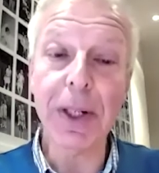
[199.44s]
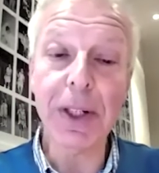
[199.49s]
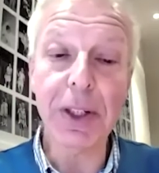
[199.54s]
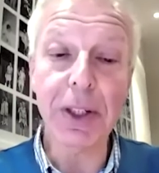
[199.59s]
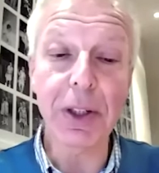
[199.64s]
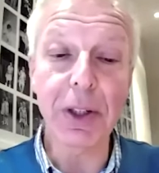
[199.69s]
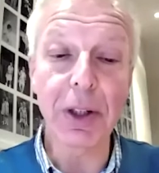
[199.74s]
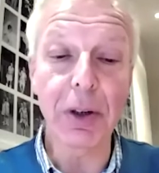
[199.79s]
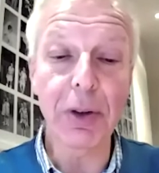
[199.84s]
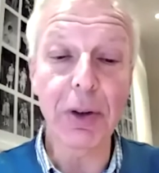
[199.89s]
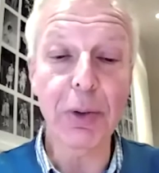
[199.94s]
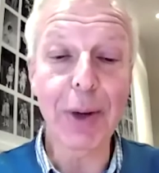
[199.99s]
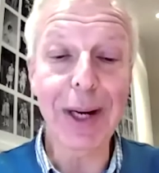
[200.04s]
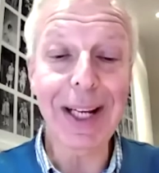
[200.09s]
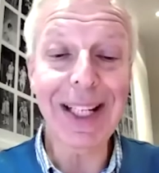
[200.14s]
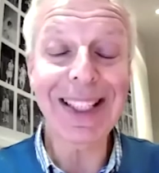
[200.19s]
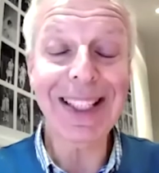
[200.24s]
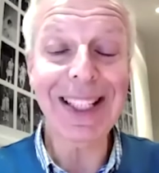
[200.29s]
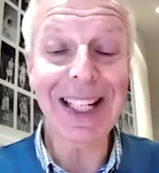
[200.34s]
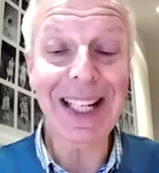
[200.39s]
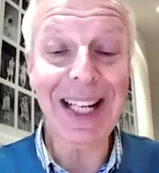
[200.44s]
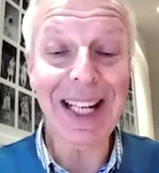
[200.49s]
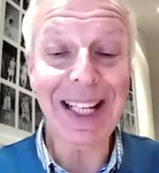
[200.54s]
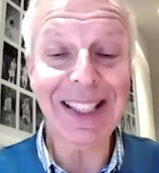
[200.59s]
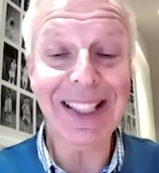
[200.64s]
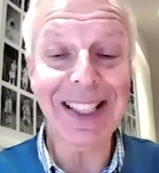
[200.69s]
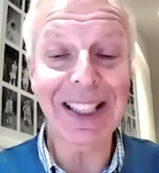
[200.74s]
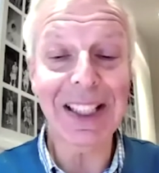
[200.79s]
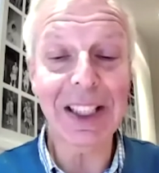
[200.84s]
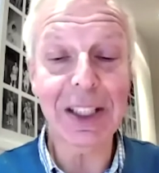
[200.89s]
The Commission on
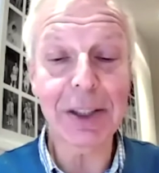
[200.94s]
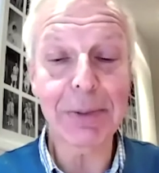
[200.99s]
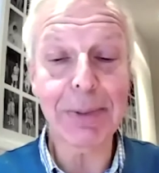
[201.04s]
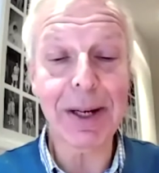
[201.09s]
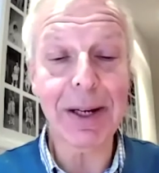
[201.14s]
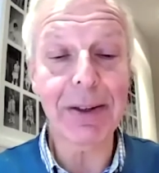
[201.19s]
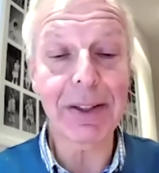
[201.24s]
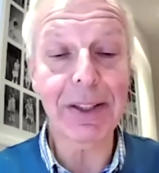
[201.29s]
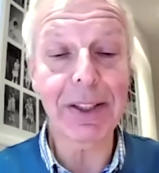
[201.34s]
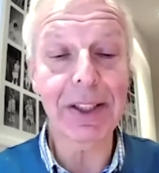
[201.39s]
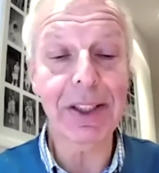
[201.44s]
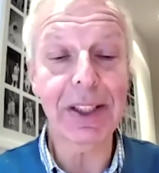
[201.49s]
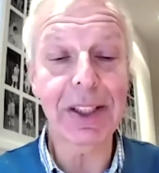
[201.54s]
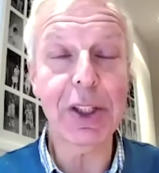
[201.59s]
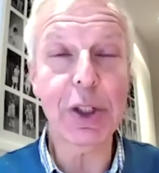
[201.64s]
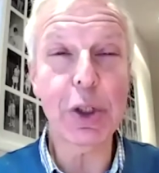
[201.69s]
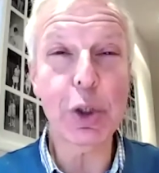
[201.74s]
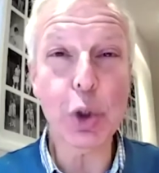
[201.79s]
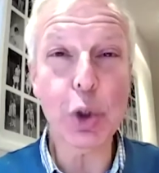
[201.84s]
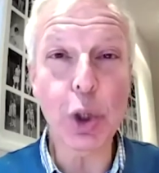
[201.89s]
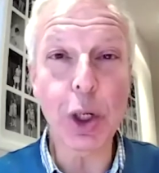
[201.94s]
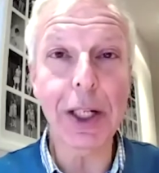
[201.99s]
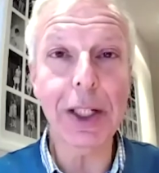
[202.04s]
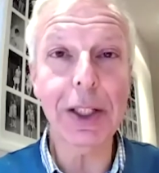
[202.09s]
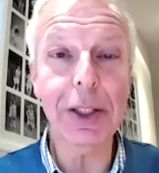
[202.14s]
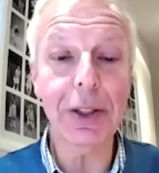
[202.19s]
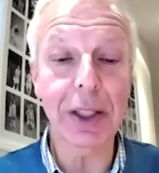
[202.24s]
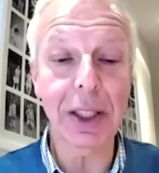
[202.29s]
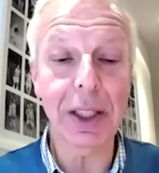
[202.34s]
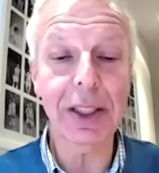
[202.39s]
Race and Ethnic Disparities is
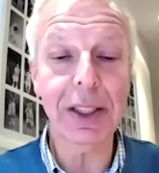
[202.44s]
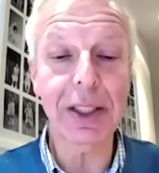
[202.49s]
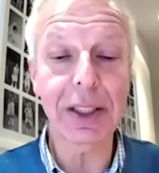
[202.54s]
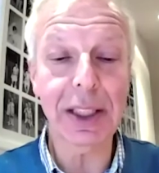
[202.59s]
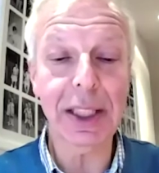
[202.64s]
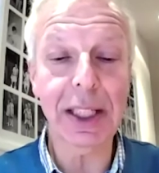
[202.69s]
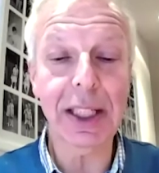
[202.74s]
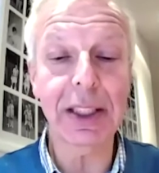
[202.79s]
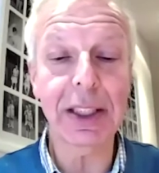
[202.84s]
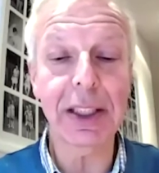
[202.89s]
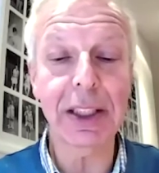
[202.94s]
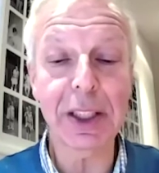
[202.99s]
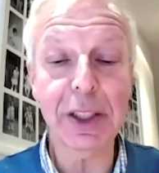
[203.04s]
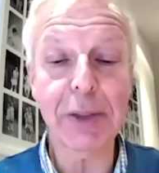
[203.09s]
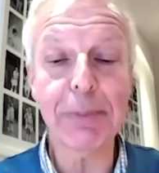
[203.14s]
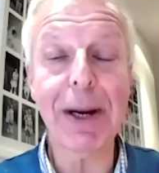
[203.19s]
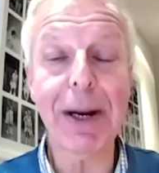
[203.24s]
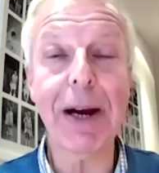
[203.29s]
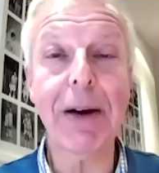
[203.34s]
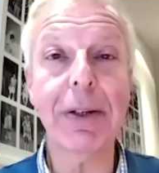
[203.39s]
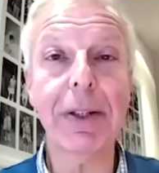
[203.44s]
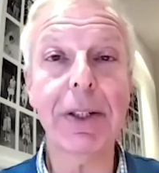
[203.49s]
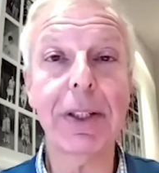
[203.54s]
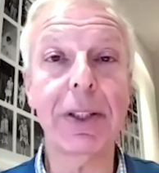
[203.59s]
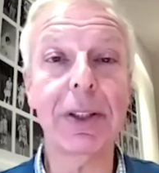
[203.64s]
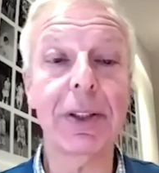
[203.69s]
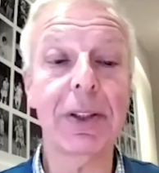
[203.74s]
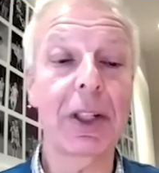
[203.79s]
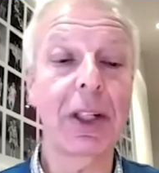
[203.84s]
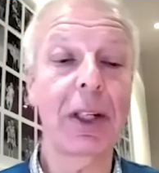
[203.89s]
trying to understand the
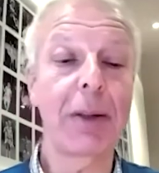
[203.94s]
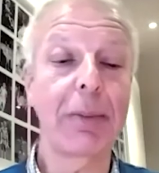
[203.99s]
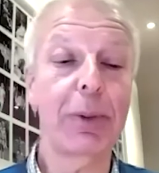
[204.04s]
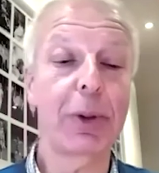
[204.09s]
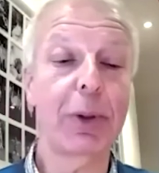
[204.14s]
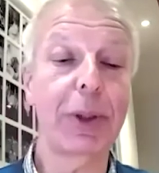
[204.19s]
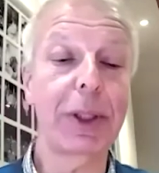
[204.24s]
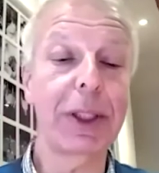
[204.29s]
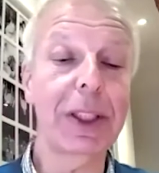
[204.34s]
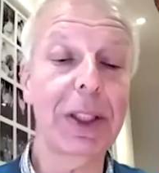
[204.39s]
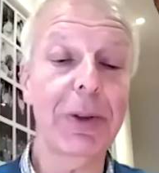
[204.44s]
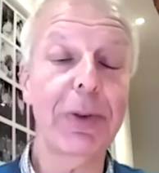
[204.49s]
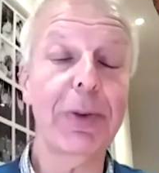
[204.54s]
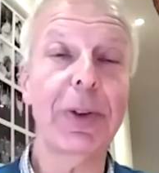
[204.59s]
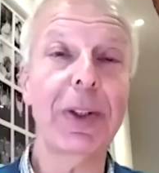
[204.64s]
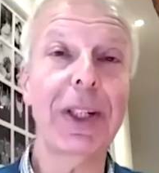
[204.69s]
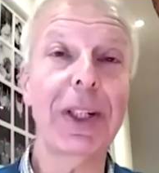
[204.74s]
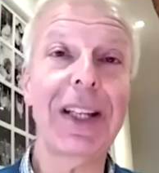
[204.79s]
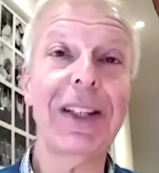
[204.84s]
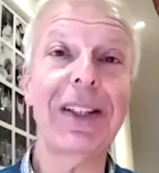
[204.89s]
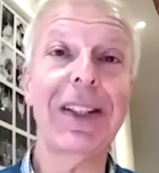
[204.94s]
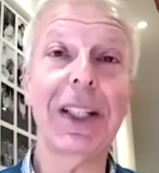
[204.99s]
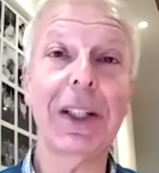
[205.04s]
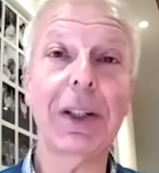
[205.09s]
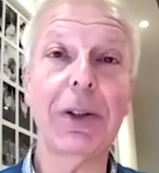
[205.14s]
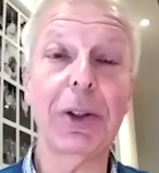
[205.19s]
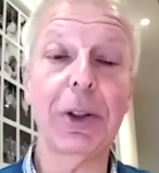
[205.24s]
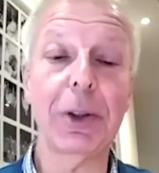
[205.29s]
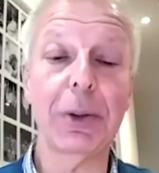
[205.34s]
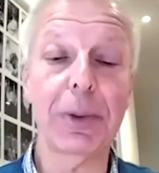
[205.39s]
disparities between
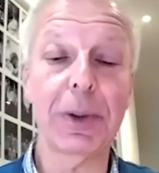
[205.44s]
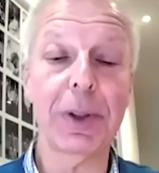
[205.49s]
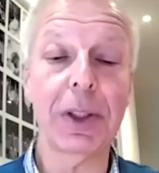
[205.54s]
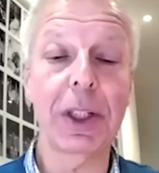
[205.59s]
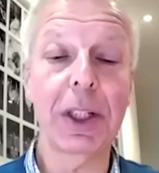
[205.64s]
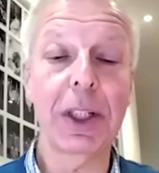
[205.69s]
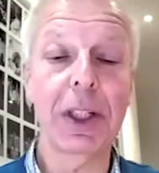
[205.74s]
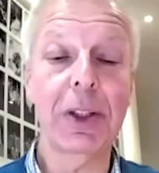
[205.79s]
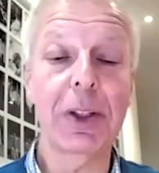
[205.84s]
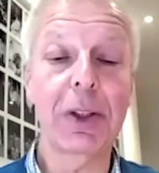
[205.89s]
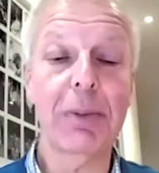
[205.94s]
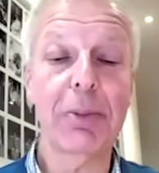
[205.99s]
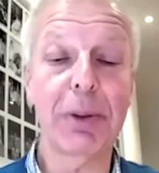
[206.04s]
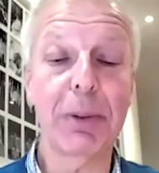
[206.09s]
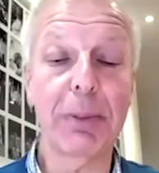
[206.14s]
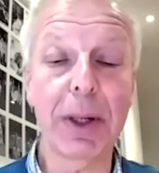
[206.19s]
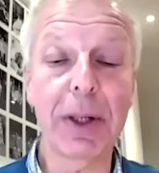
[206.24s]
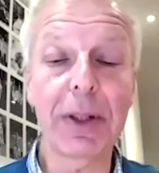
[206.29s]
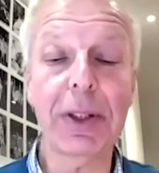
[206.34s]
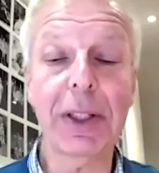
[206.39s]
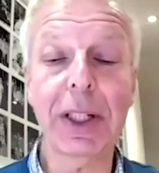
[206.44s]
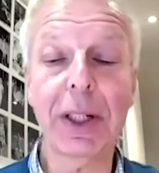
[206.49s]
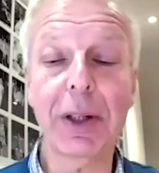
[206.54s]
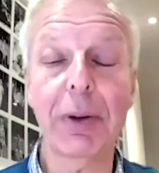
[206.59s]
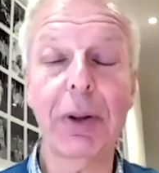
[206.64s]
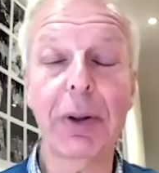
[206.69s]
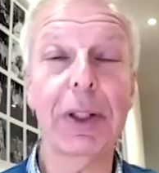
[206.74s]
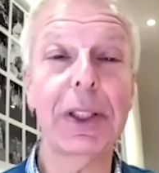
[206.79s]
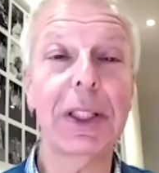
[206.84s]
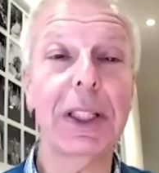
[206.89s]
different ethnic groups to
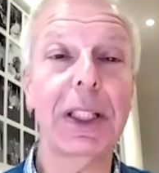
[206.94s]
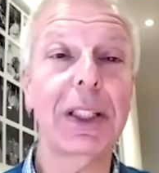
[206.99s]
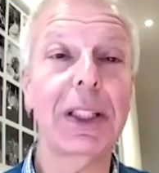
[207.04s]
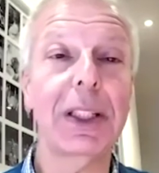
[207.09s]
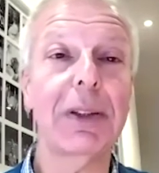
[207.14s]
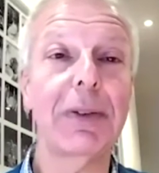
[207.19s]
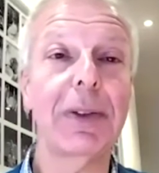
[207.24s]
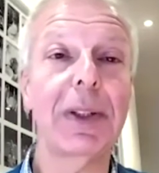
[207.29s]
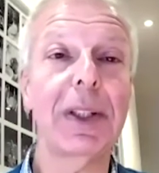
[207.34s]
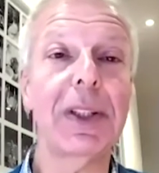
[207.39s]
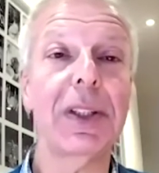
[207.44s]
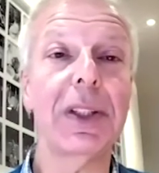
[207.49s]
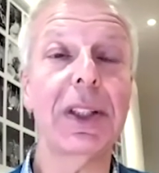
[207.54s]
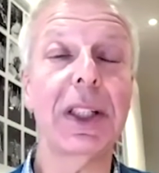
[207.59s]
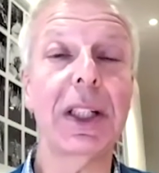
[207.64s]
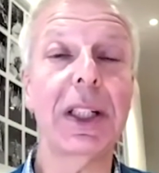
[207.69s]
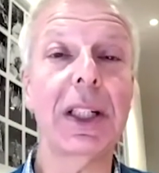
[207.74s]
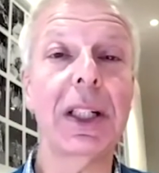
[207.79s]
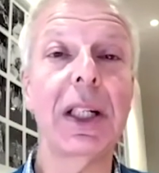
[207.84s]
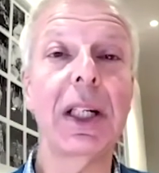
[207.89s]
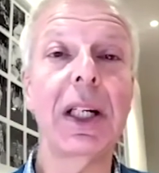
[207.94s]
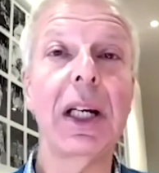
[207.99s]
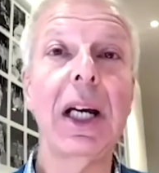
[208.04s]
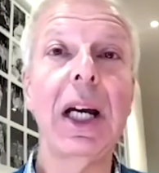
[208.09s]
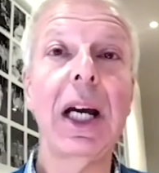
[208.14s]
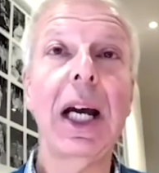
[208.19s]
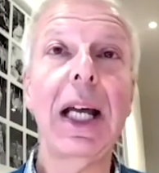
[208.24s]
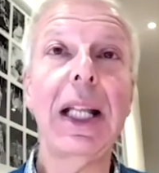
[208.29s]
promote equality and diversity.